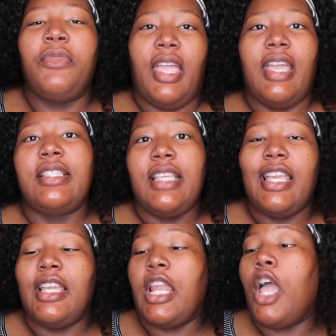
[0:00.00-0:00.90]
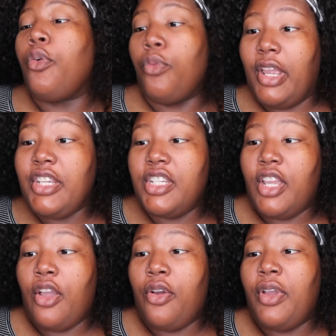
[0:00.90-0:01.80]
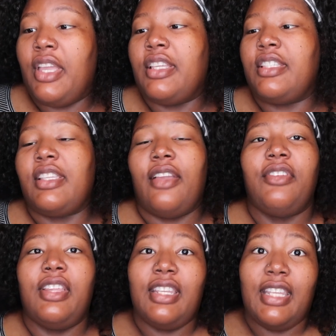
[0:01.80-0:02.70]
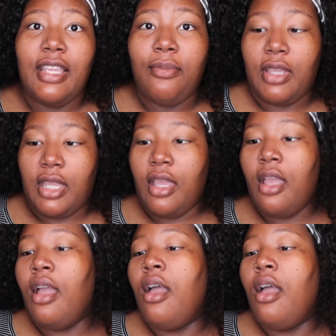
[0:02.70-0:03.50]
SN ratio is 70 dB.